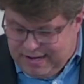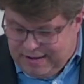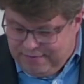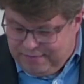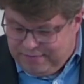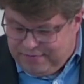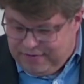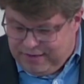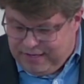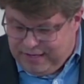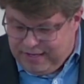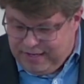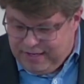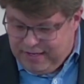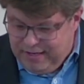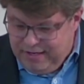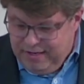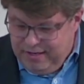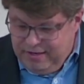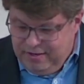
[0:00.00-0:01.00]

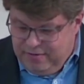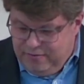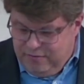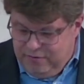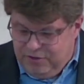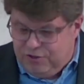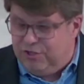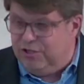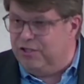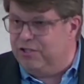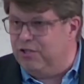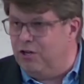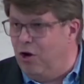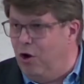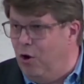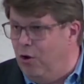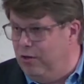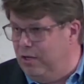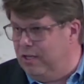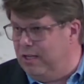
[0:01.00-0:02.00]
something which is
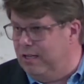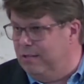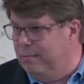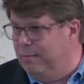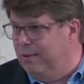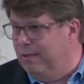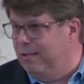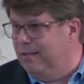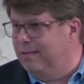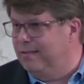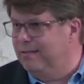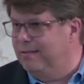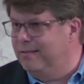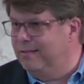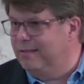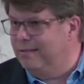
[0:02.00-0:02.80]
honorable.